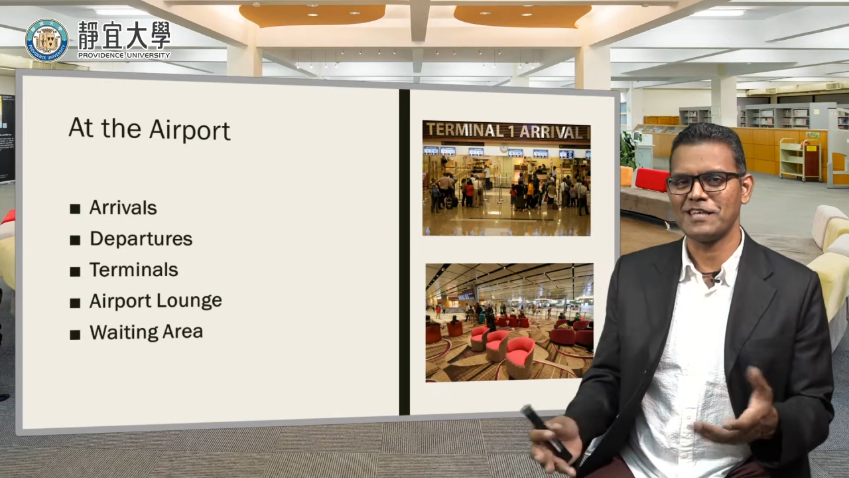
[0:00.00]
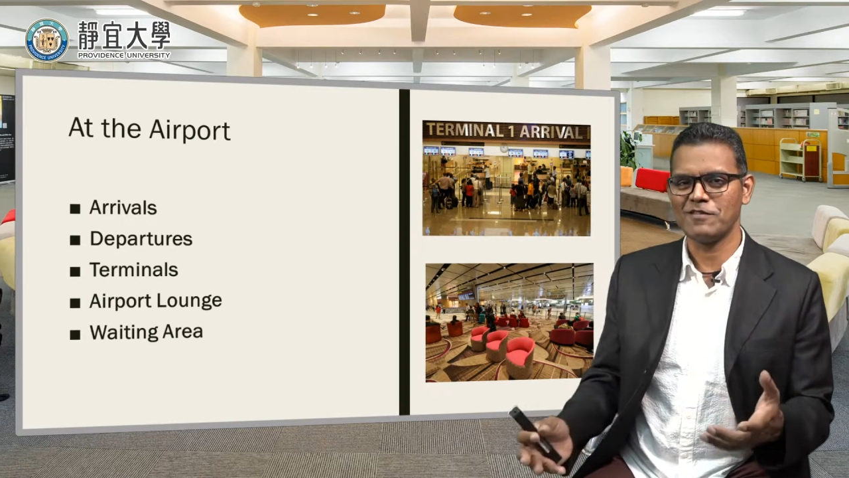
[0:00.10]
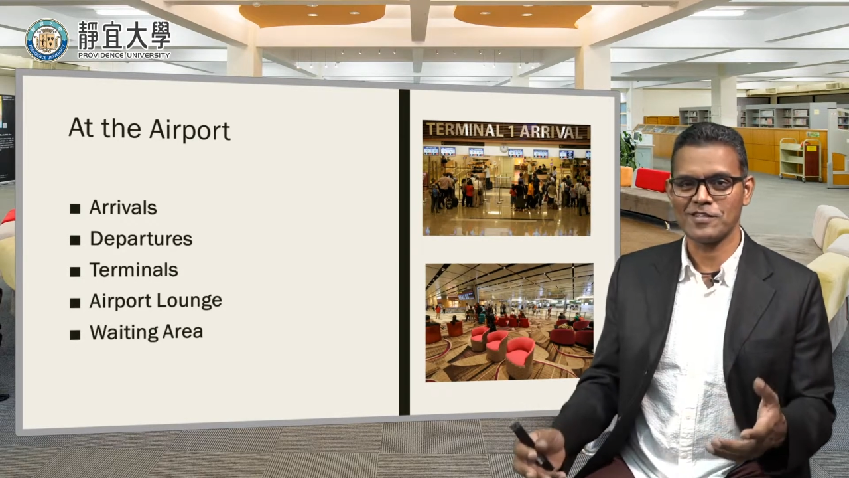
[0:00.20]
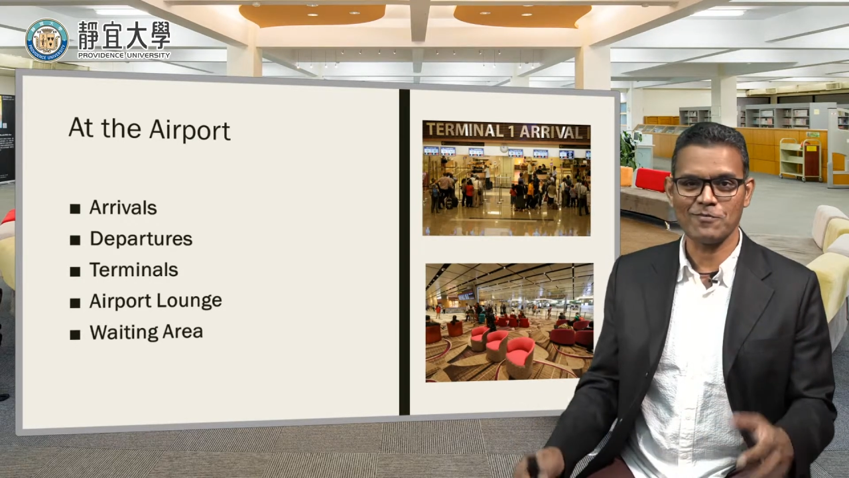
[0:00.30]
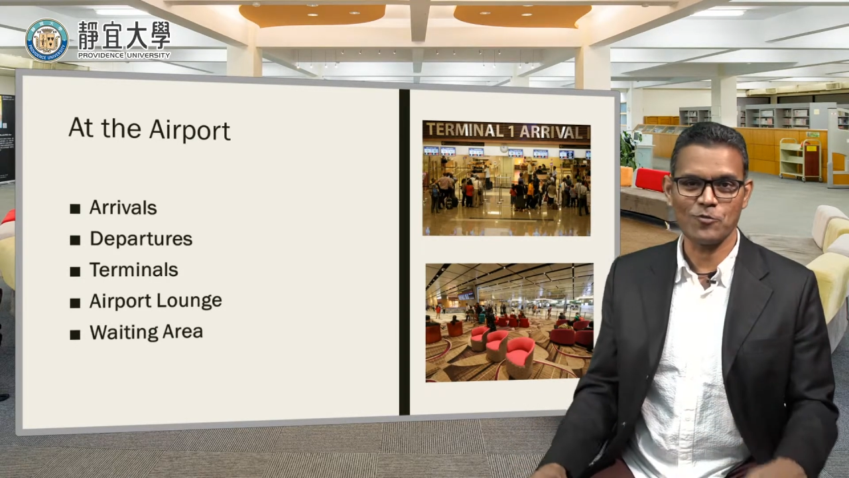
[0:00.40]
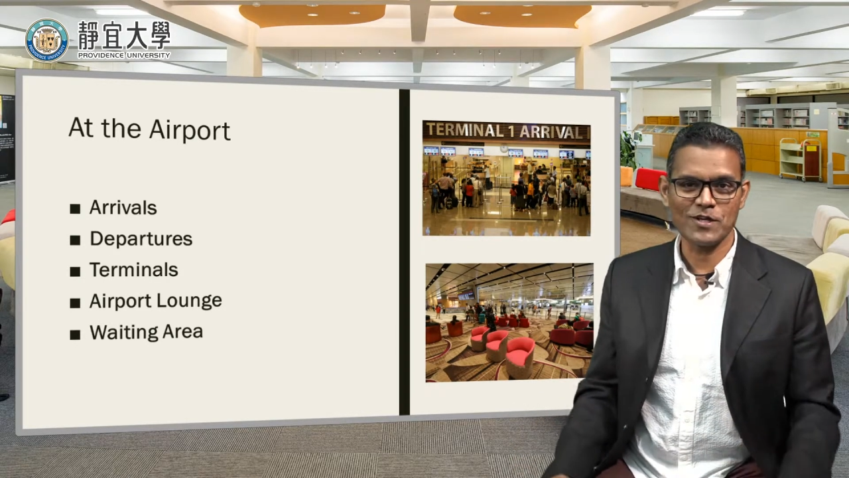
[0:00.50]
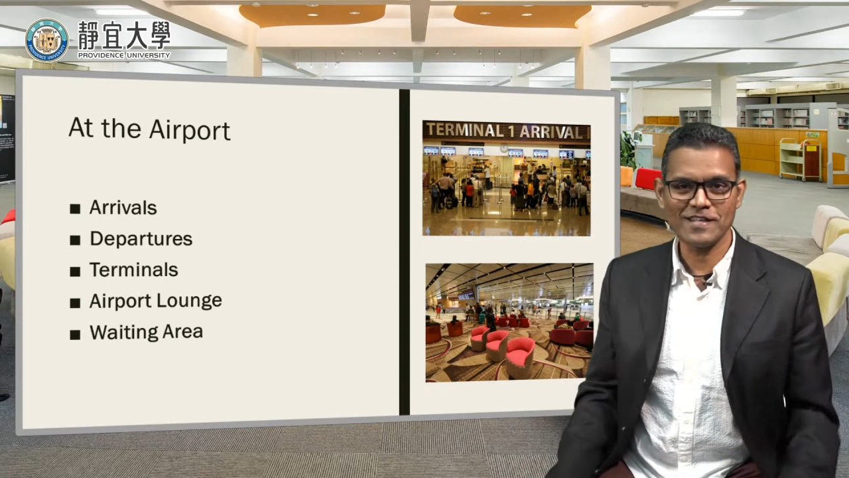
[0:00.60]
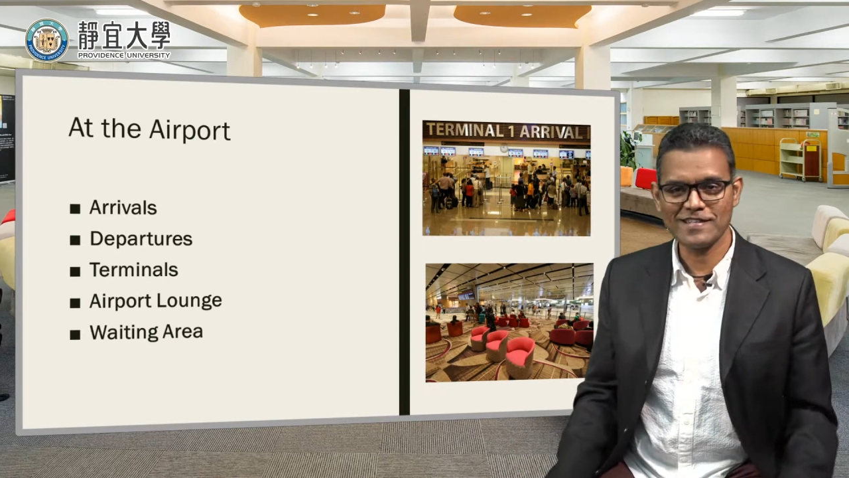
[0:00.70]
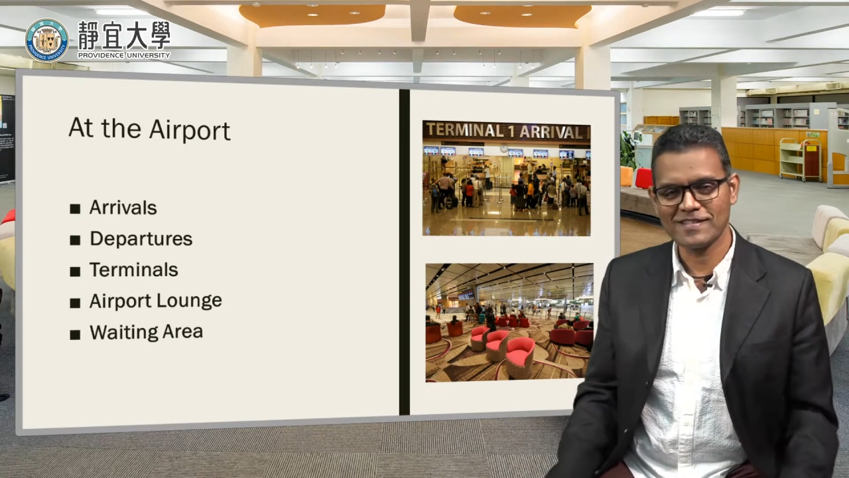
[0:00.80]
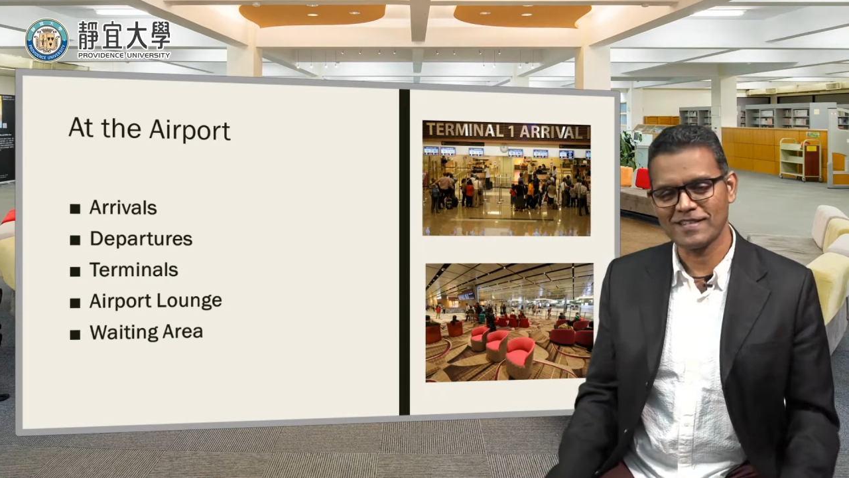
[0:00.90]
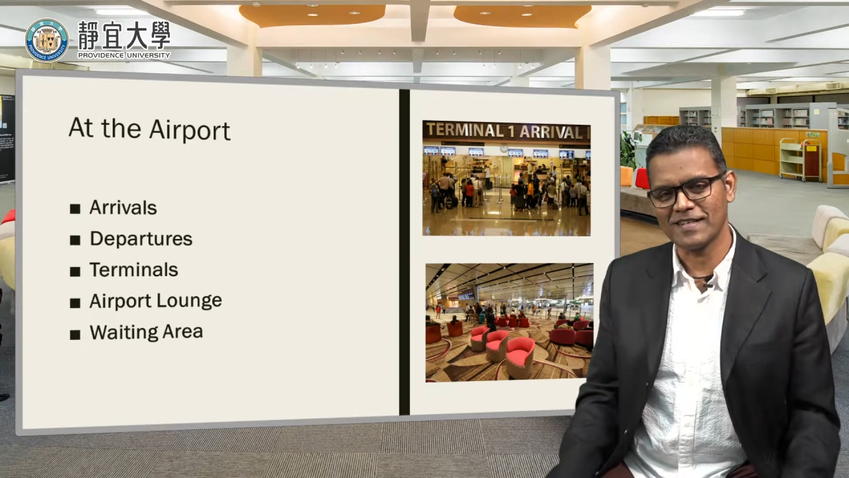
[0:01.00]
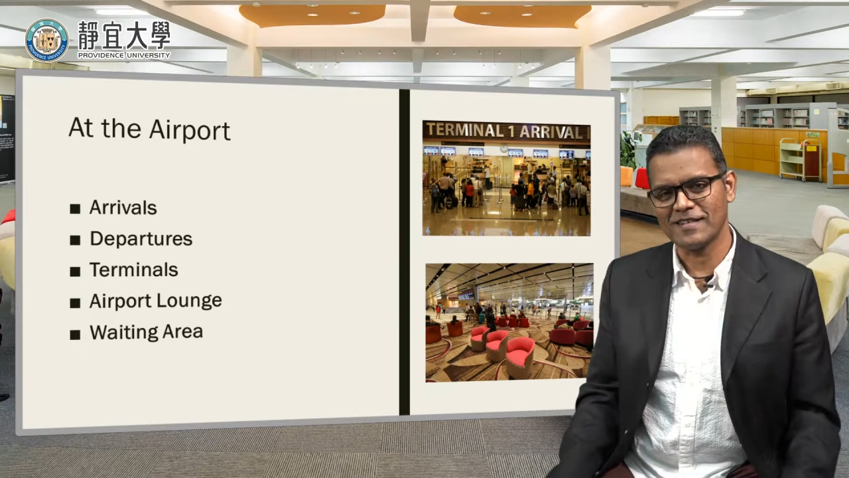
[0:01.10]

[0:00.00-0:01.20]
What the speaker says: give you some words